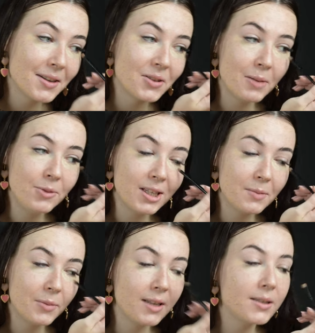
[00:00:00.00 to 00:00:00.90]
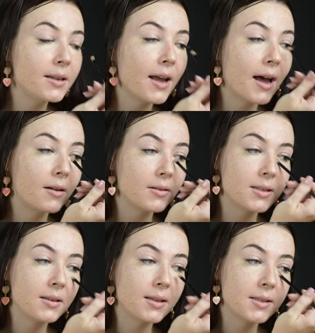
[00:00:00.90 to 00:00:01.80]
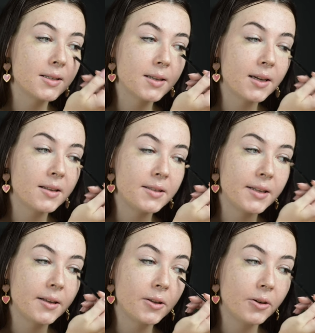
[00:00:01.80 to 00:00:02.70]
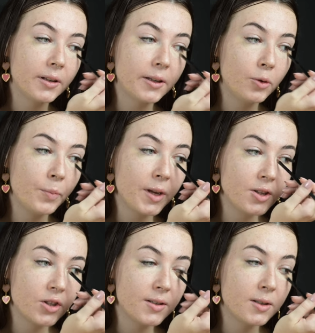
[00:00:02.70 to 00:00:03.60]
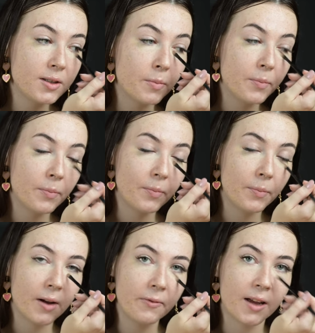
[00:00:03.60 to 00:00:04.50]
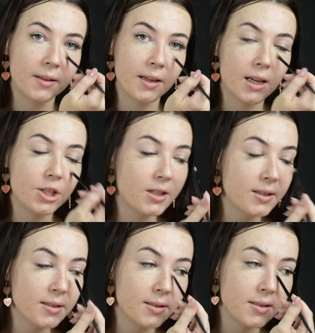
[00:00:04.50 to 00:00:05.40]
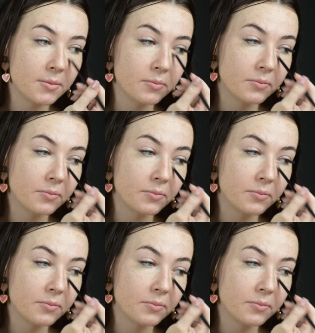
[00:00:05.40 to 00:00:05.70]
So I'm just blending out this concealer a little bit, just buff out the edges.